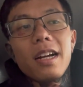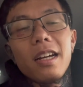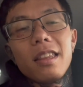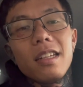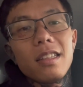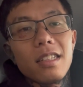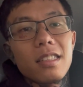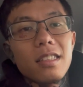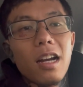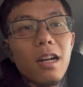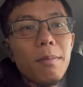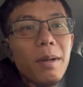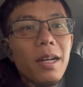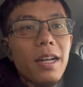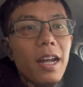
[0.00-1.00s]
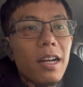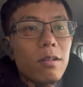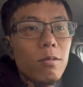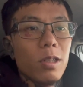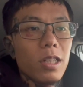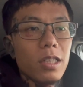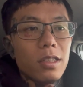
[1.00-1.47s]
I think the side of my neck
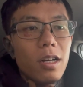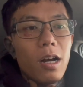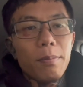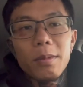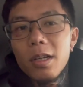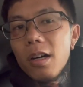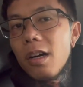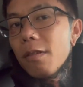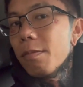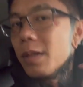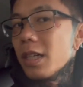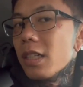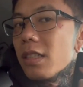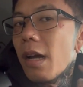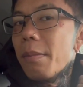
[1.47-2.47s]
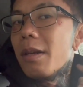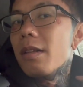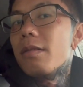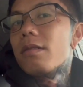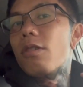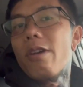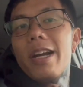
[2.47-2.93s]
really topped it off because, I mean,
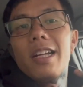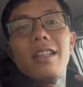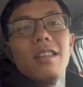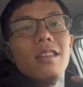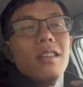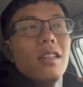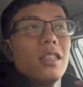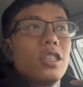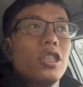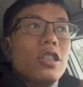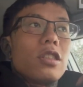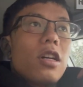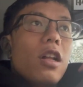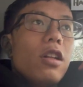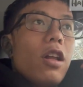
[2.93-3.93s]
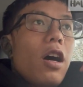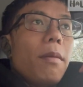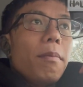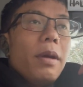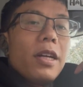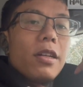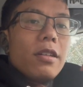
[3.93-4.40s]
granted, this shit's a lot
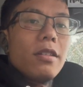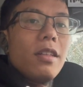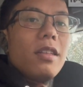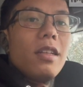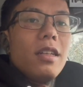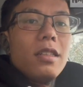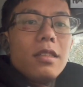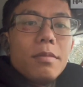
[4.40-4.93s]
bigger than this,